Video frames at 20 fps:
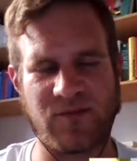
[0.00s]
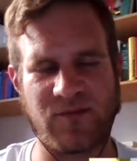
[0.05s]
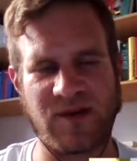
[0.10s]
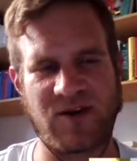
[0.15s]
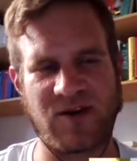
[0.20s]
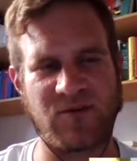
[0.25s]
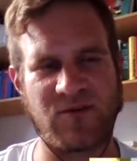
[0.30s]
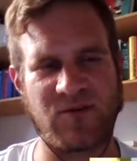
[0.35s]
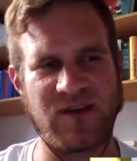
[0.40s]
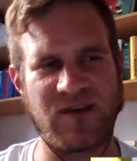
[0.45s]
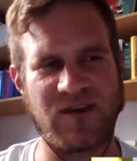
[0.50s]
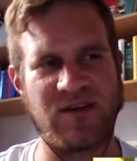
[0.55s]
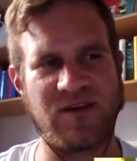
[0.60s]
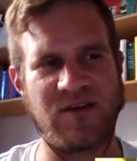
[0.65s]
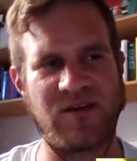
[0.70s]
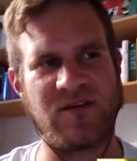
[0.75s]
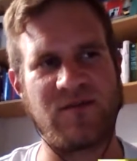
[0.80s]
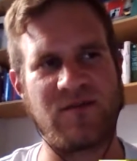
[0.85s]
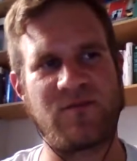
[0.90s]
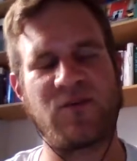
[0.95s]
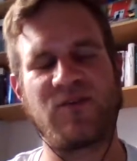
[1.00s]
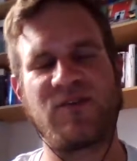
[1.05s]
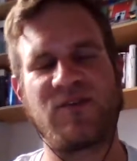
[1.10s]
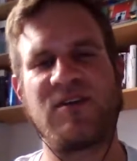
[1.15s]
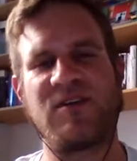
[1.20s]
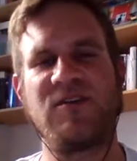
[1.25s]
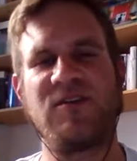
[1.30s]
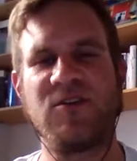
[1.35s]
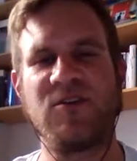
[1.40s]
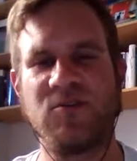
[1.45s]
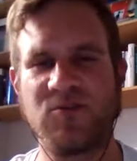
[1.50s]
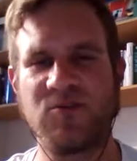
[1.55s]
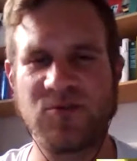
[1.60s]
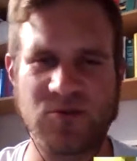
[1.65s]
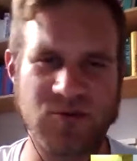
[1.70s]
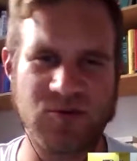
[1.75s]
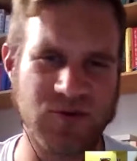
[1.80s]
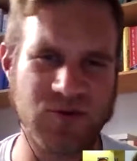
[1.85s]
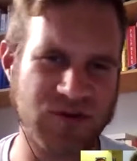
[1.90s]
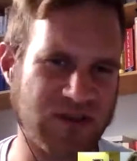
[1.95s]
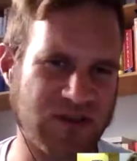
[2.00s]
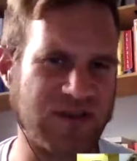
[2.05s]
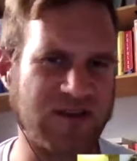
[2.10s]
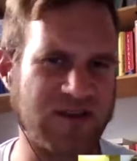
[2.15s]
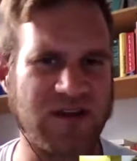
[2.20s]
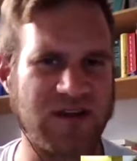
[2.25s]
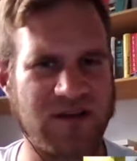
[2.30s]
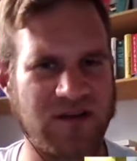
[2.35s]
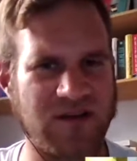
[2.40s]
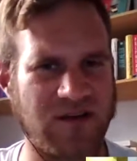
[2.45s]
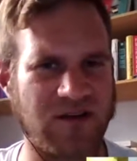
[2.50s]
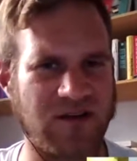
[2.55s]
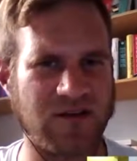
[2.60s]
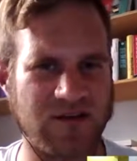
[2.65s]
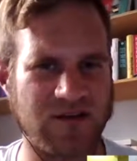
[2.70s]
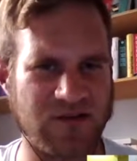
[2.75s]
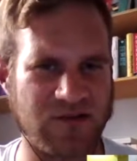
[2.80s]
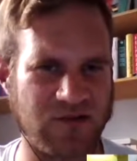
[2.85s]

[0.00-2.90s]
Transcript: where we put in news, etc.